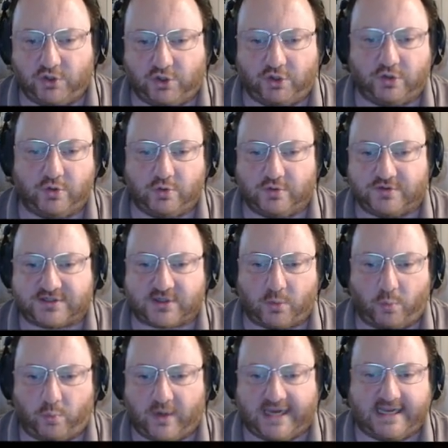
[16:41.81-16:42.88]
use
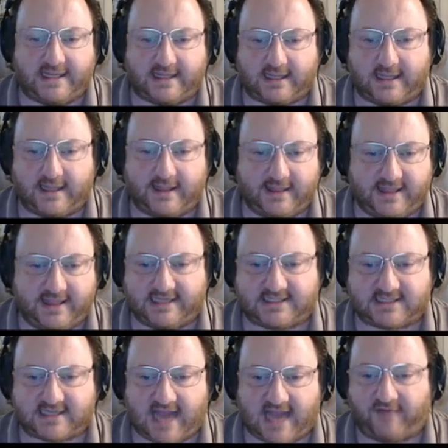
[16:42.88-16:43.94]
with
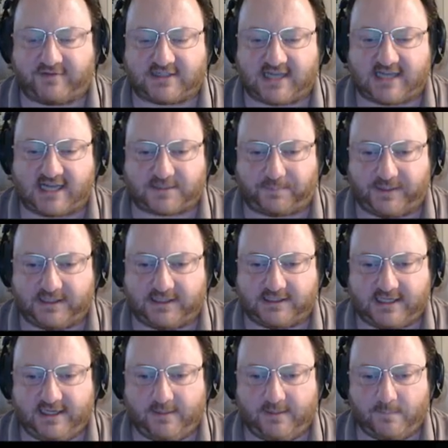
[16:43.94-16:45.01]
this avatar's
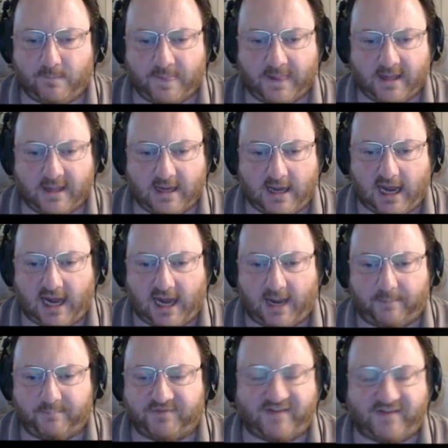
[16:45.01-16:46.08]
ability.
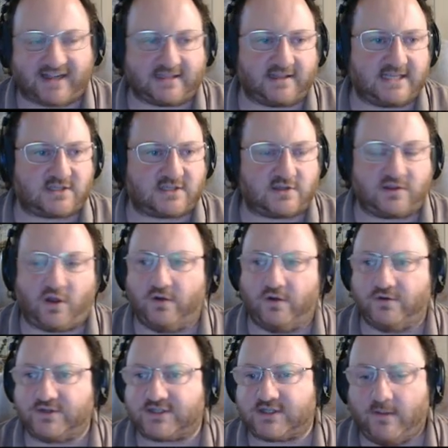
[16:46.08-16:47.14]
The fact that there's
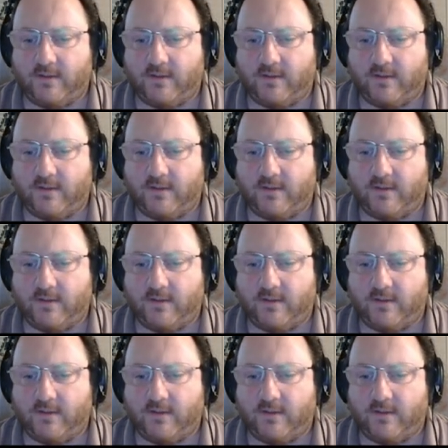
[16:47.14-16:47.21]
those